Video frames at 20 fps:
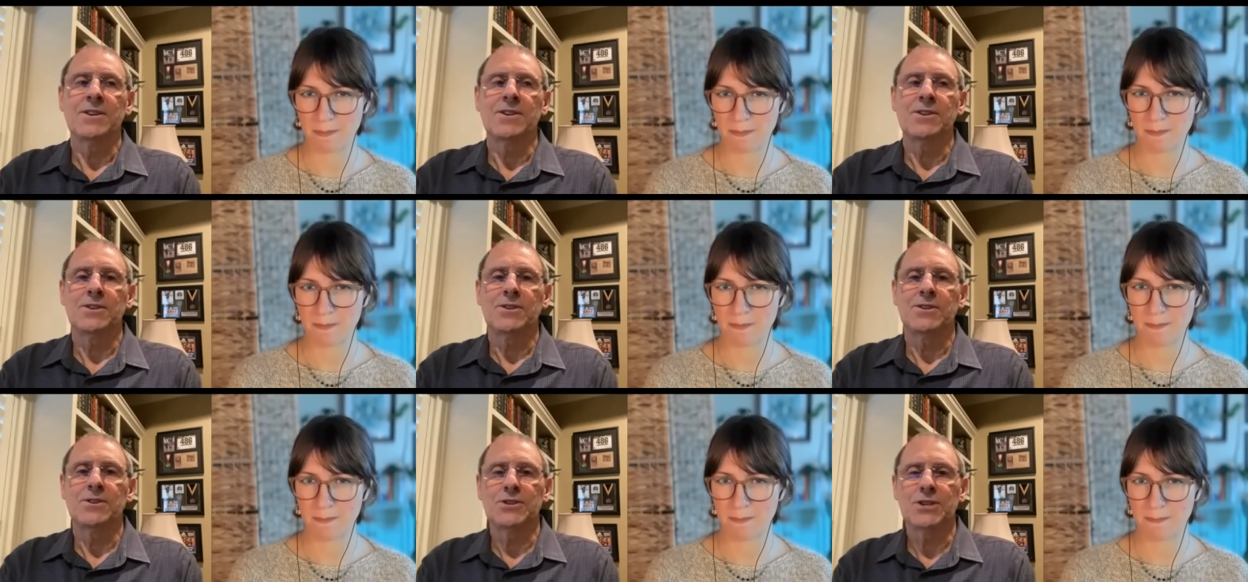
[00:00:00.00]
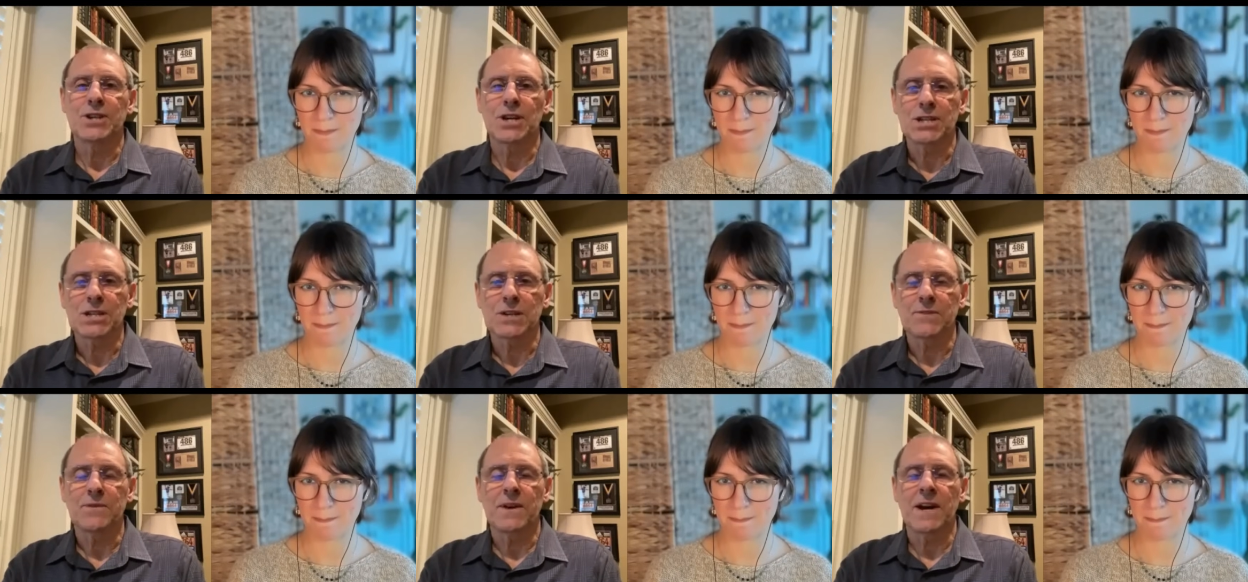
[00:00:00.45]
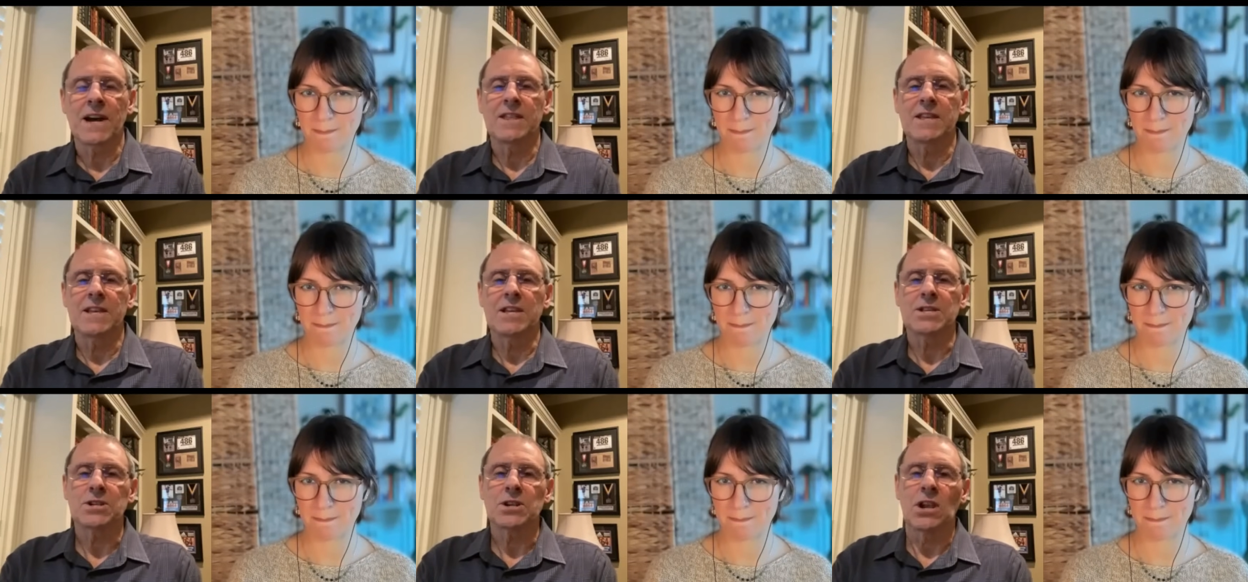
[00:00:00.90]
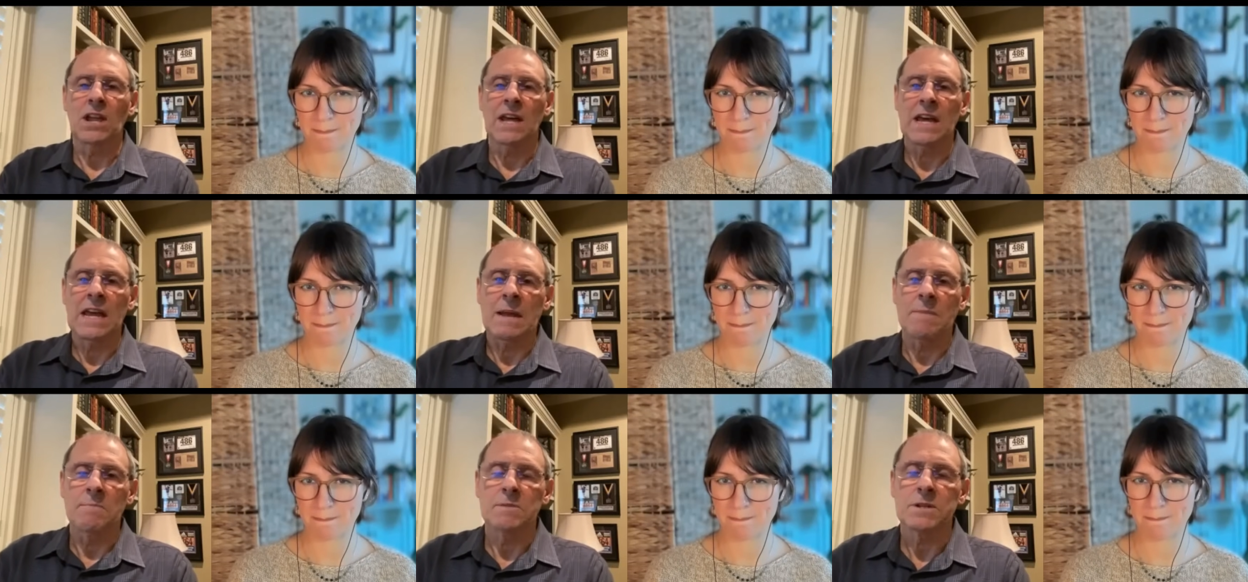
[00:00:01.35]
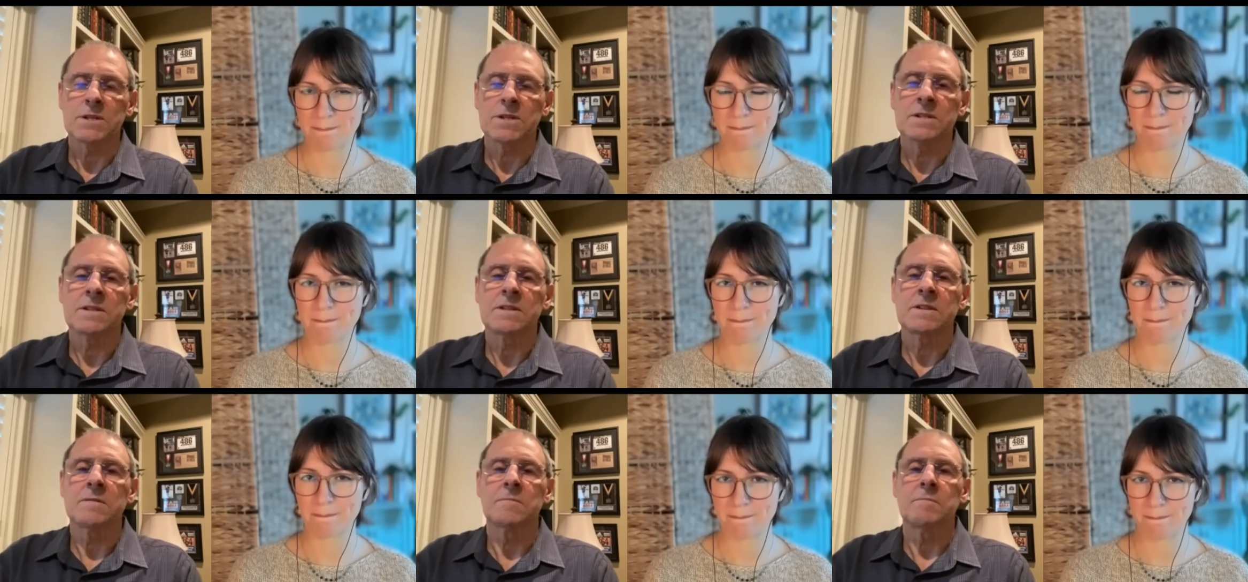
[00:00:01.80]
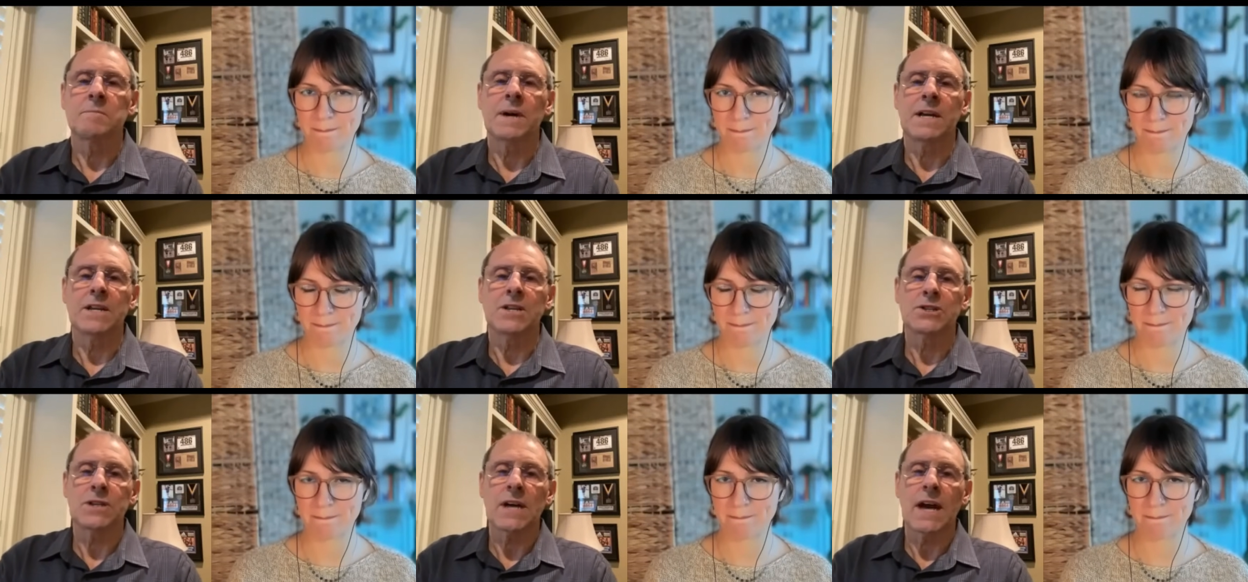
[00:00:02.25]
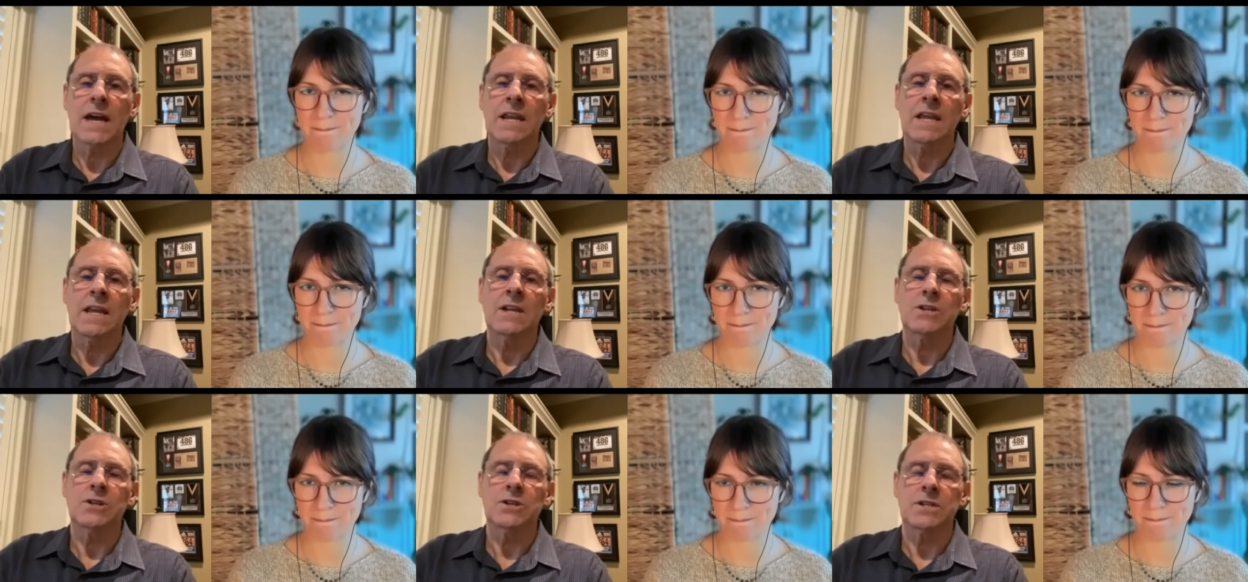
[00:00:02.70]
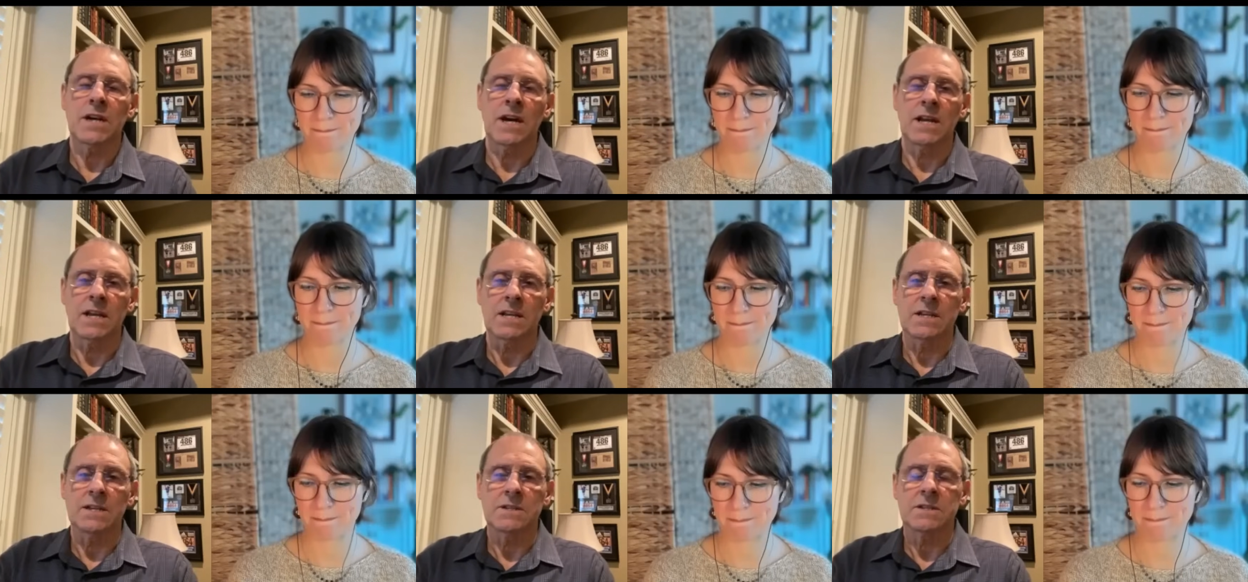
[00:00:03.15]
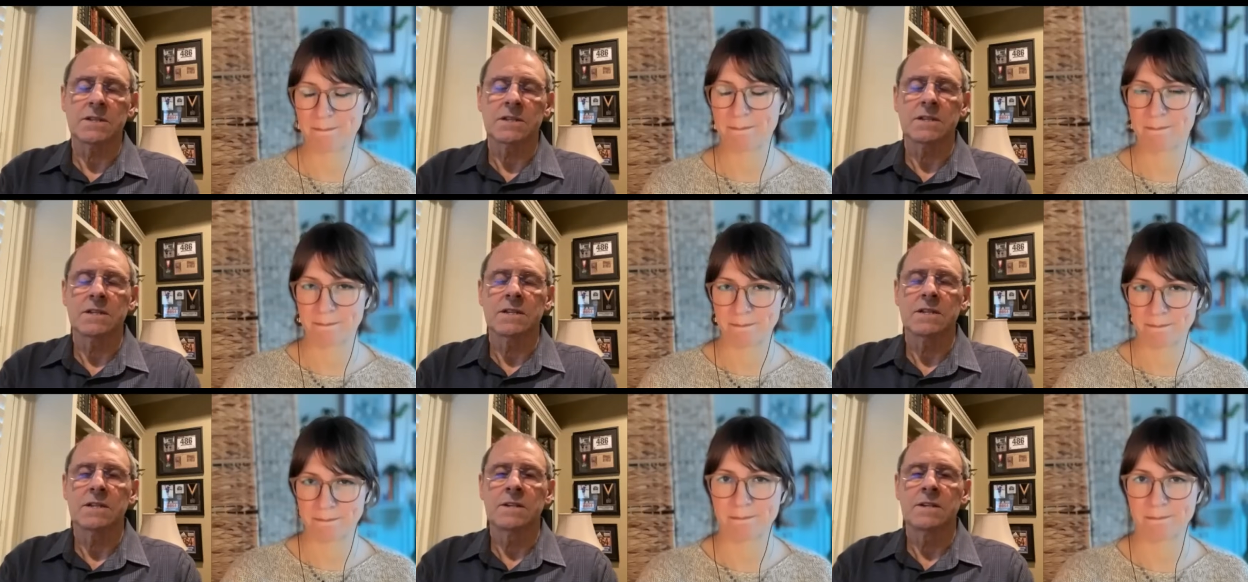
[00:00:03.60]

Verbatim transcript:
Speaker 1: to justify these claims by mm. citing studies.